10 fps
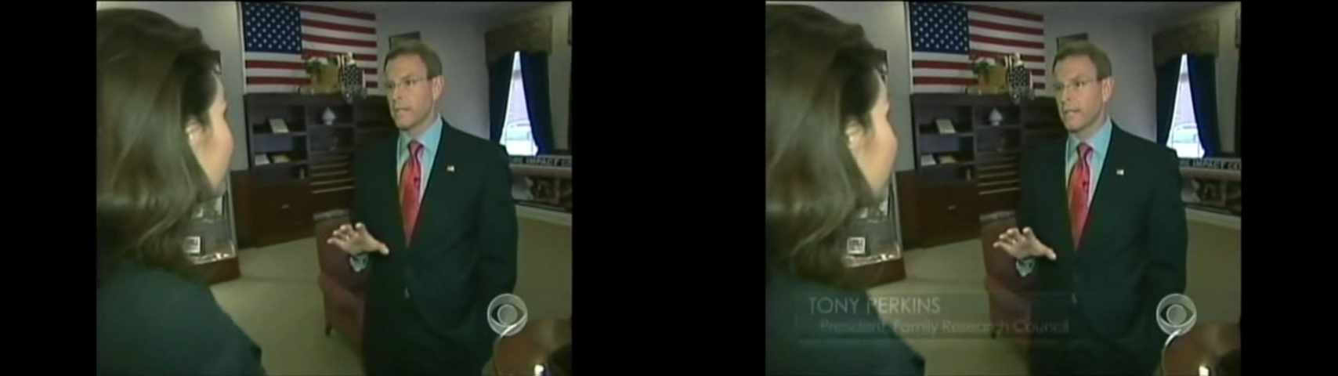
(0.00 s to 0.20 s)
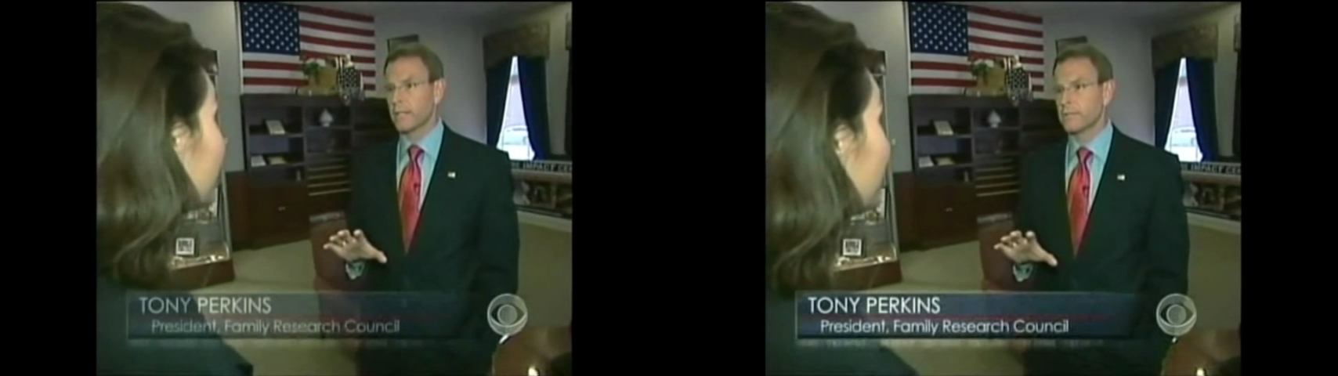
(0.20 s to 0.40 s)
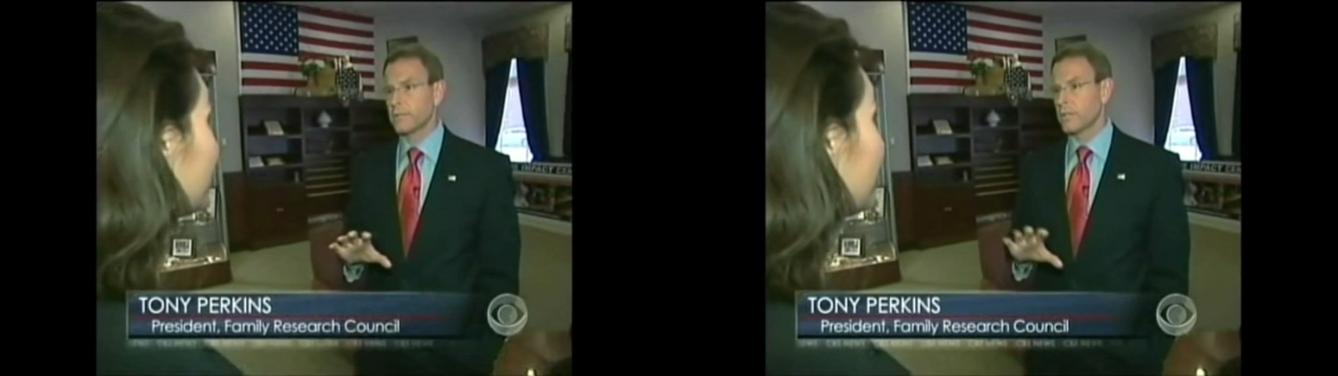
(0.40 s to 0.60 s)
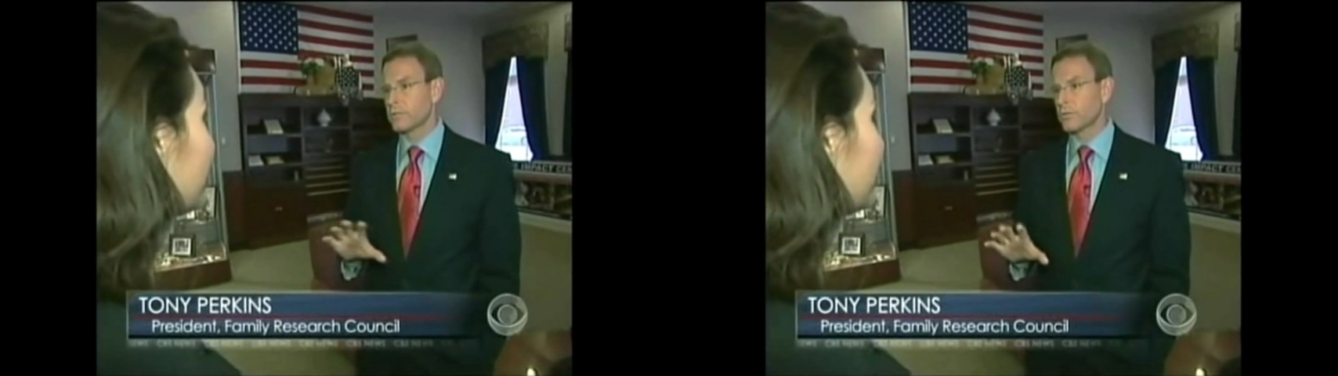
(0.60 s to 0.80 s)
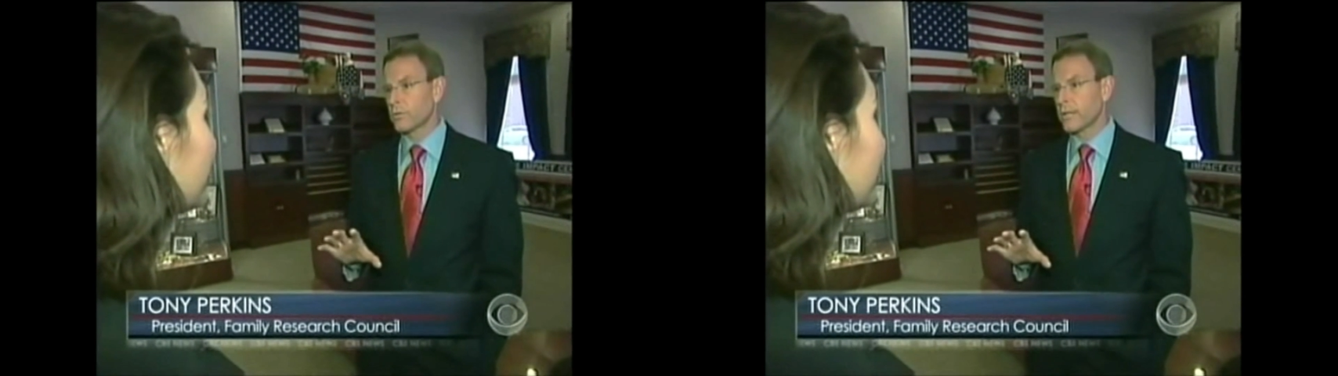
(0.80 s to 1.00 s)
I think this is a
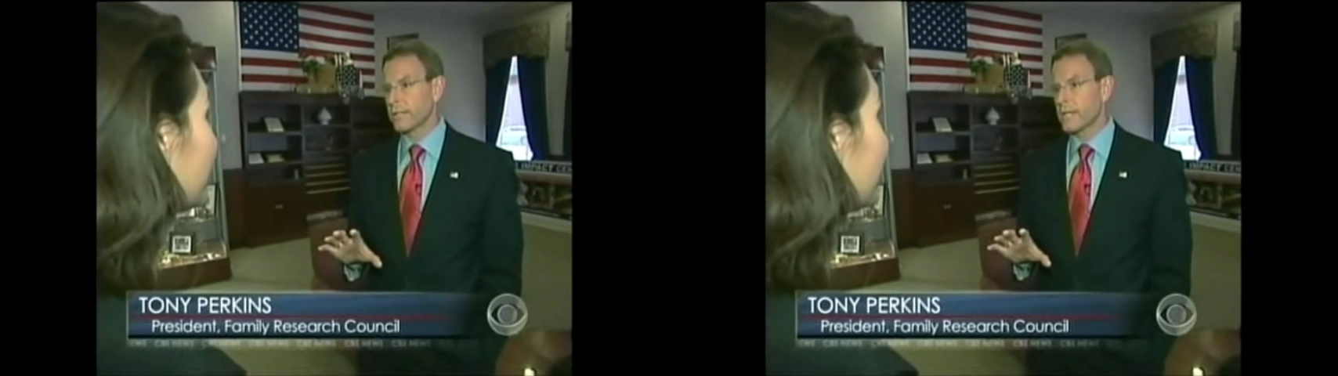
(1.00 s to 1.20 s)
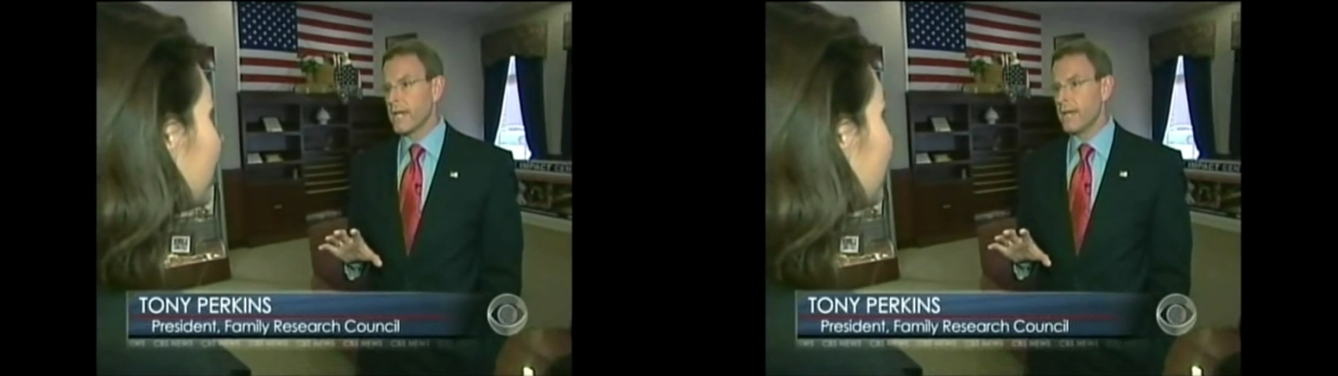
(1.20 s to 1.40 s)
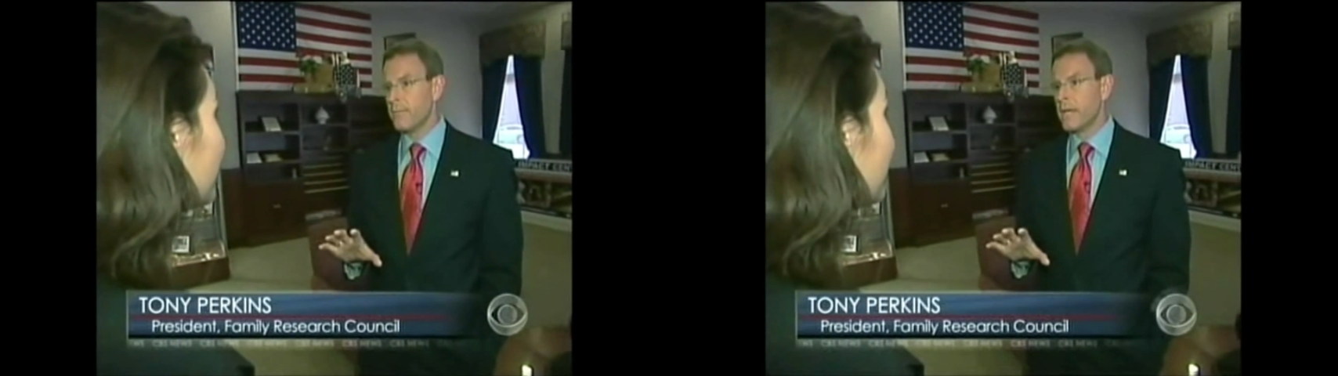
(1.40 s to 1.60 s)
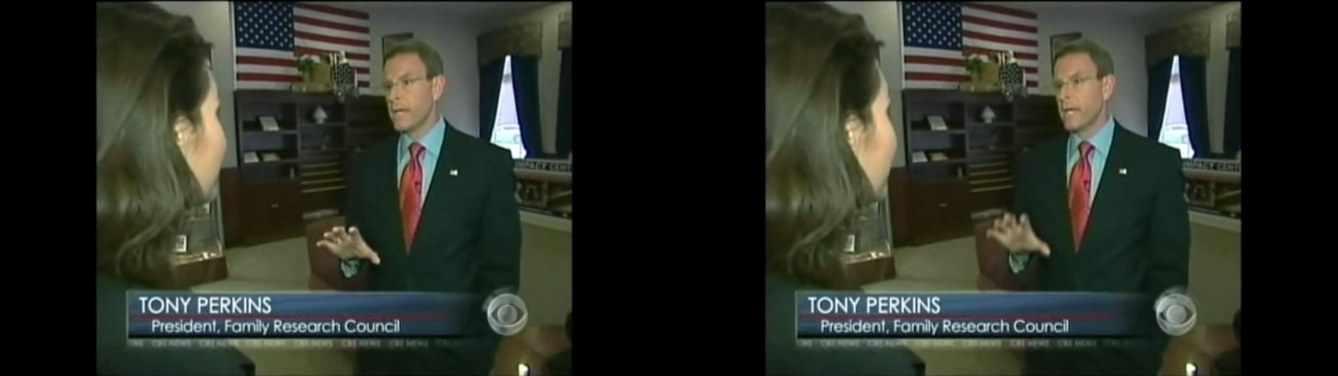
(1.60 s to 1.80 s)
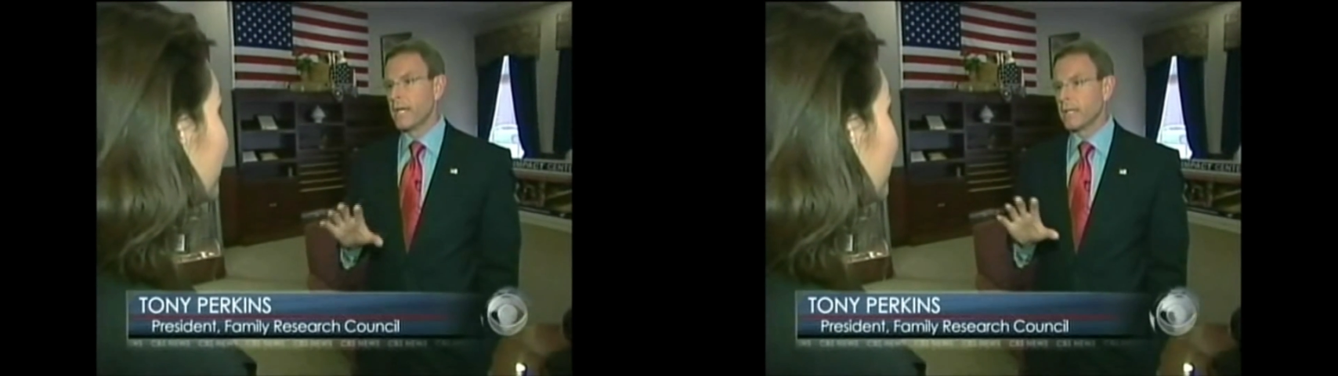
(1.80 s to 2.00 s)
historic time.
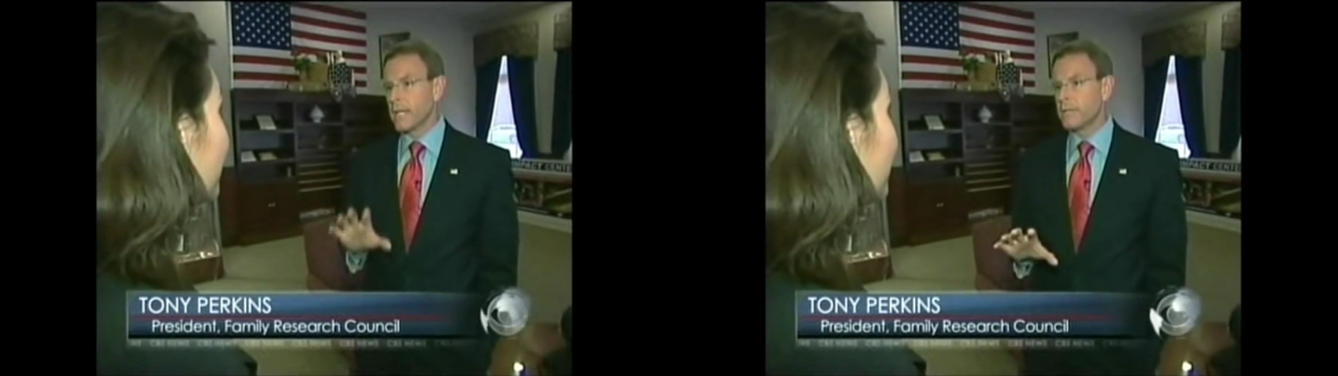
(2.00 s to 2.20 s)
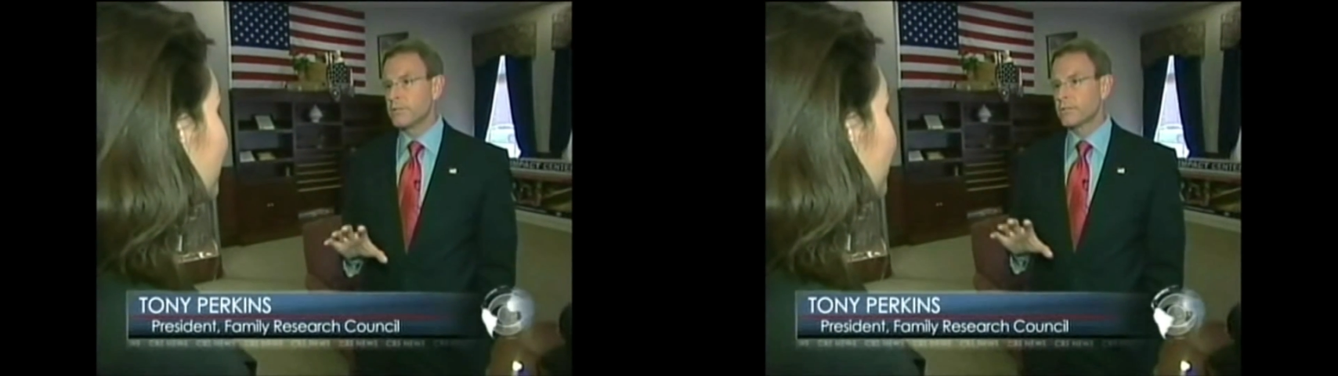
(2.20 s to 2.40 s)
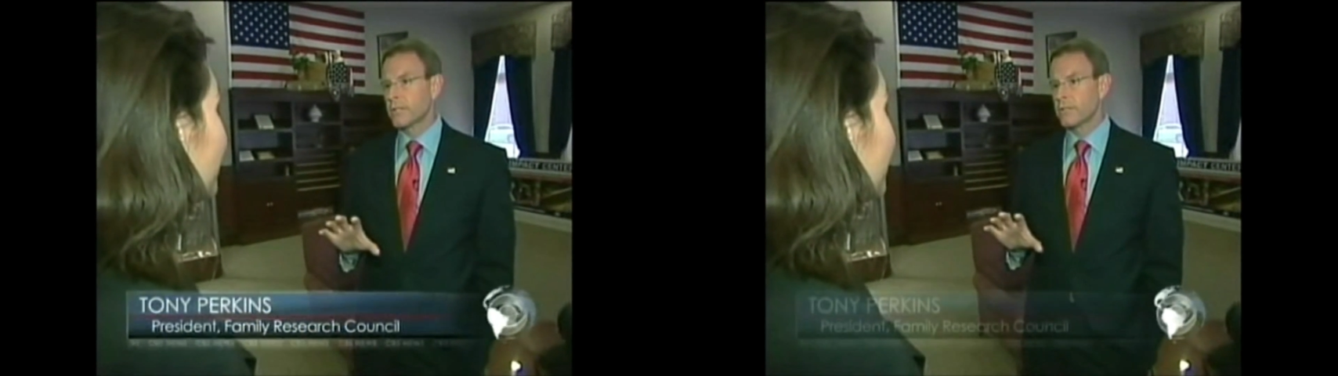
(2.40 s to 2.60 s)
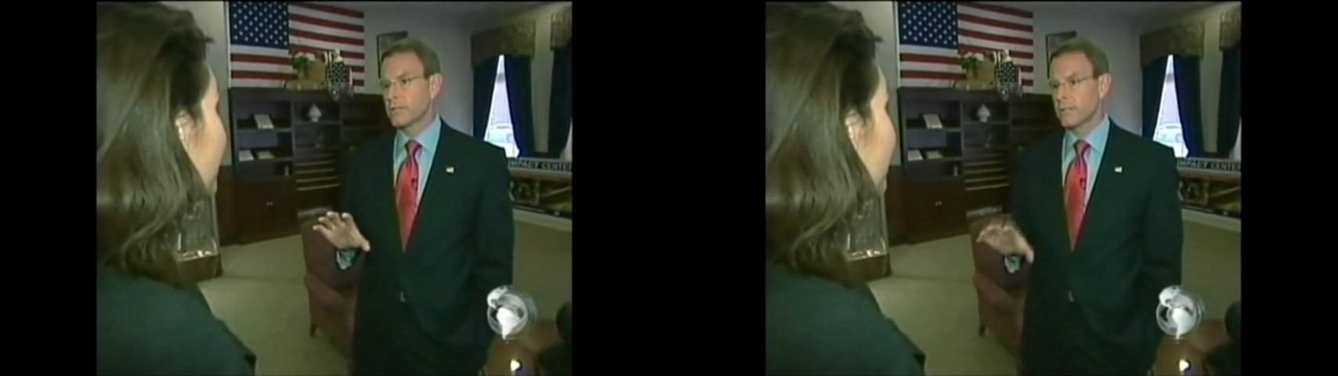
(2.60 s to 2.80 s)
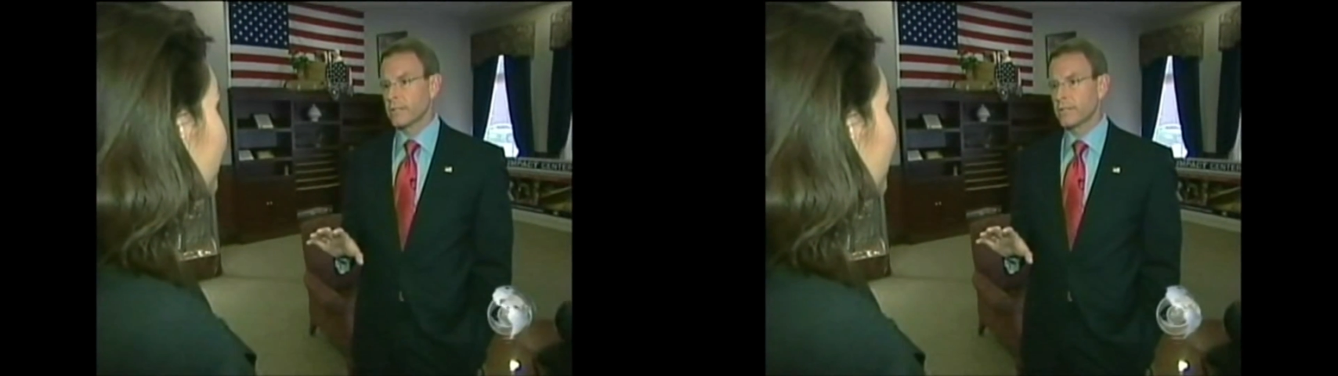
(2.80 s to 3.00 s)

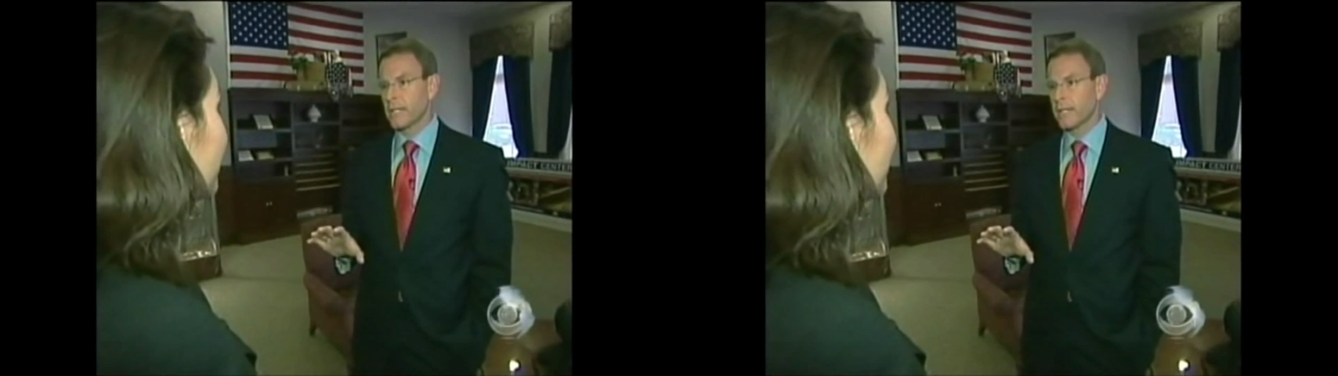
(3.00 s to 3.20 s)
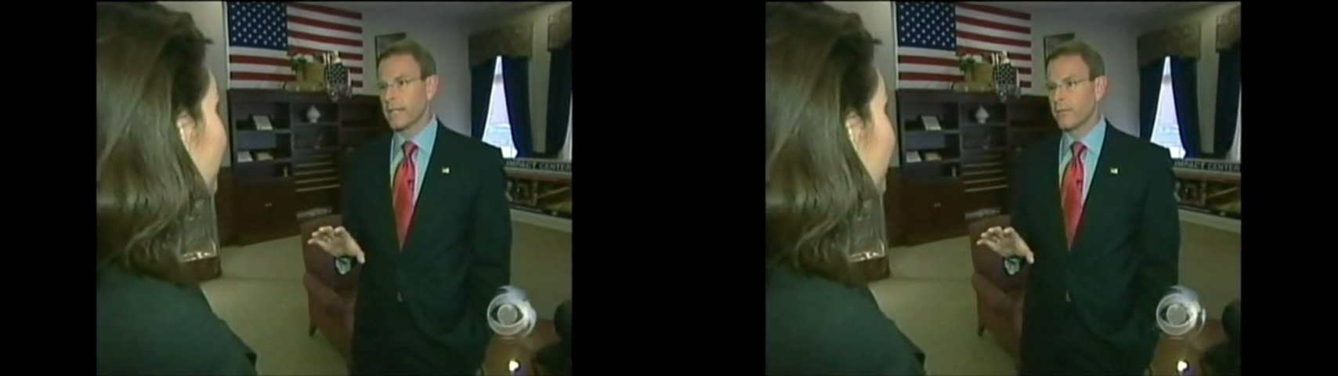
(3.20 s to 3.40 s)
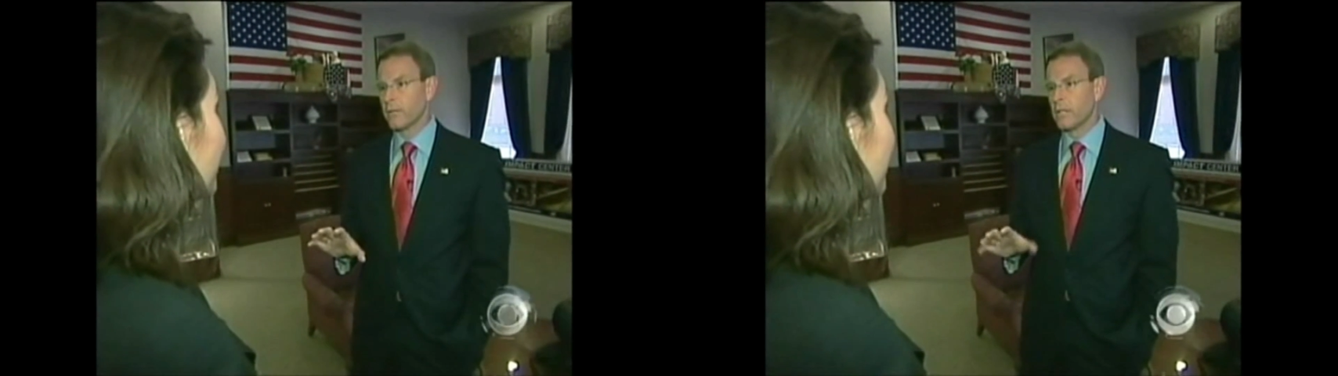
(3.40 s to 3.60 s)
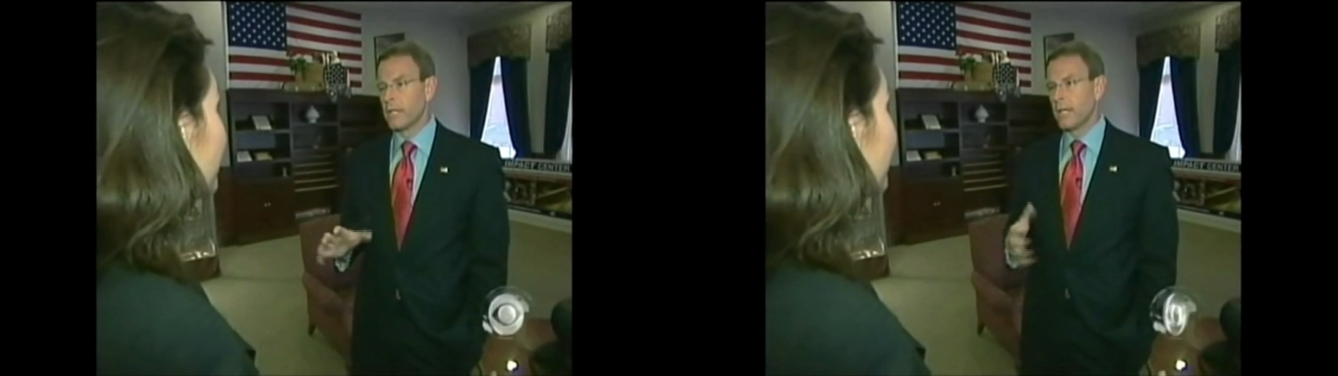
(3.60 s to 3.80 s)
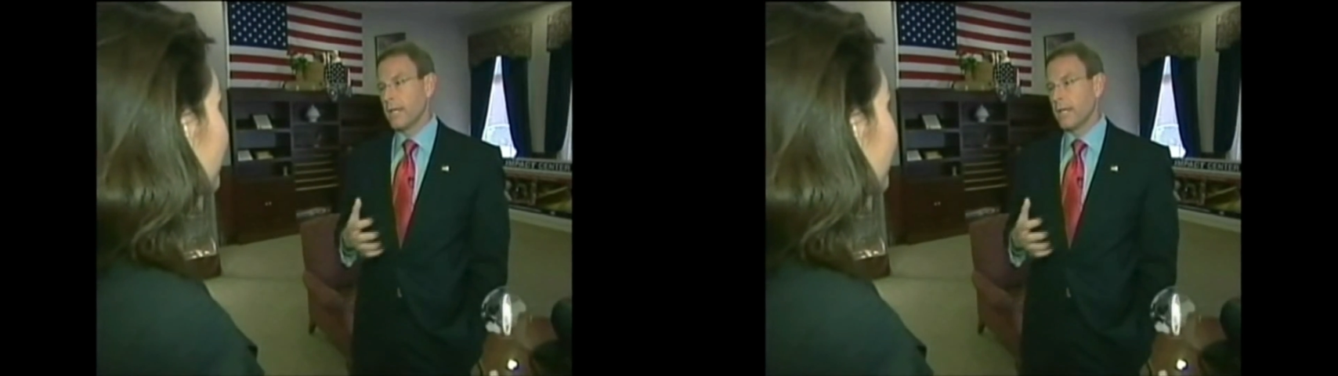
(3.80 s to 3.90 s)
Legislators at the state level,